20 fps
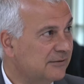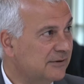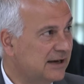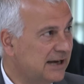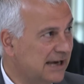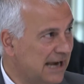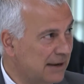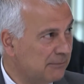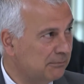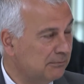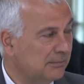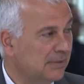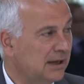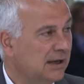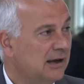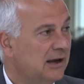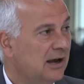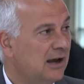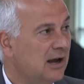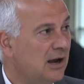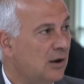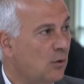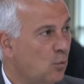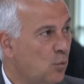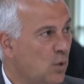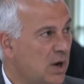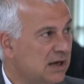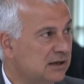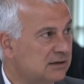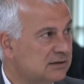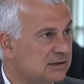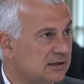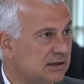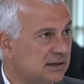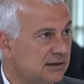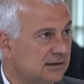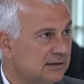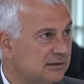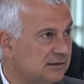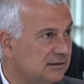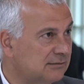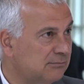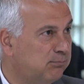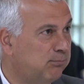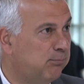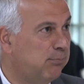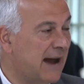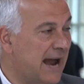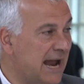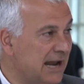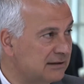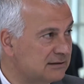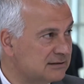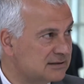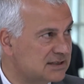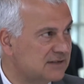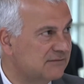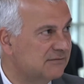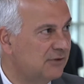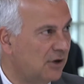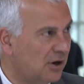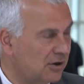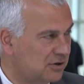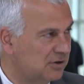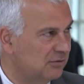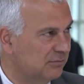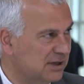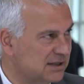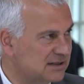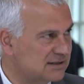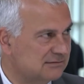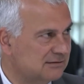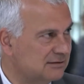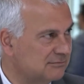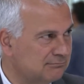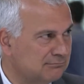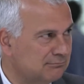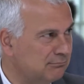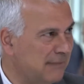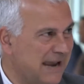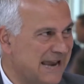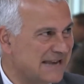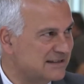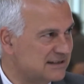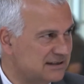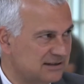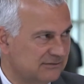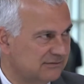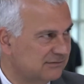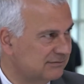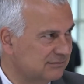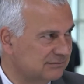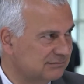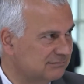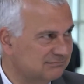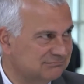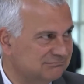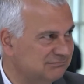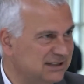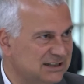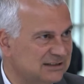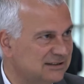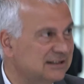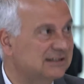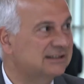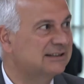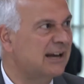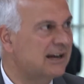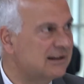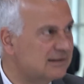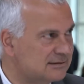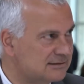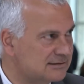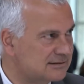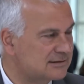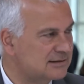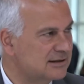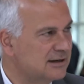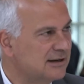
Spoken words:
come with piles of documents, massive, nearly tons